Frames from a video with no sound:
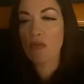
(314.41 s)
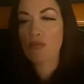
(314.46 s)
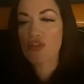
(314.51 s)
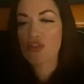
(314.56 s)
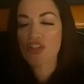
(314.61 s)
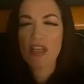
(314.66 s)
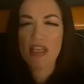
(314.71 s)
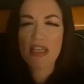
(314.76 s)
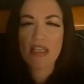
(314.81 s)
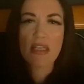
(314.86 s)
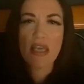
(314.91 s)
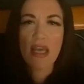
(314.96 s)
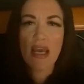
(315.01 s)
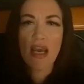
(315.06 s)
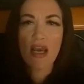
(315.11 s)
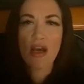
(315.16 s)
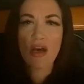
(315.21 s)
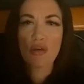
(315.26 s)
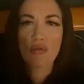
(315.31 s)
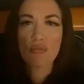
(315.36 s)
Shutting
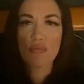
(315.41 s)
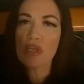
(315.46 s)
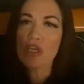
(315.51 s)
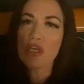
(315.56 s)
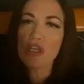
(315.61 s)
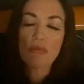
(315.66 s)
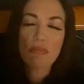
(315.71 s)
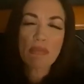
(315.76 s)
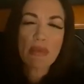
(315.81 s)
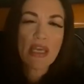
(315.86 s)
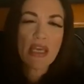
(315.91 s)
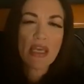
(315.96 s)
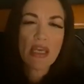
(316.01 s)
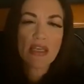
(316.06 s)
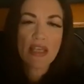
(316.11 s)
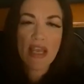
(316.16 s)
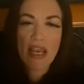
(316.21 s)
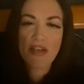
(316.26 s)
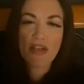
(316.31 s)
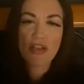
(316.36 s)
down, being a
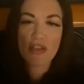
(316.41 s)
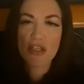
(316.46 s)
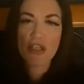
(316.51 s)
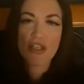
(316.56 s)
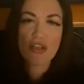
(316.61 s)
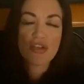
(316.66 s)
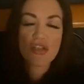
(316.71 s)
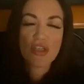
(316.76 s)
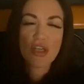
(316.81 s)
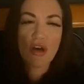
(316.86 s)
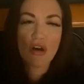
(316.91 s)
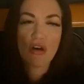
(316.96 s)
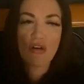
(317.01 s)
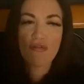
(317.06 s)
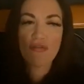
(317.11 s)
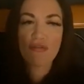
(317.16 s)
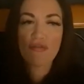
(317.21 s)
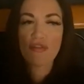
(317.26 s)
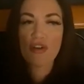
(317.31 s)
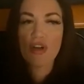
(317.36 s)
man, handle it
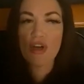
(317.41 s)
yourself.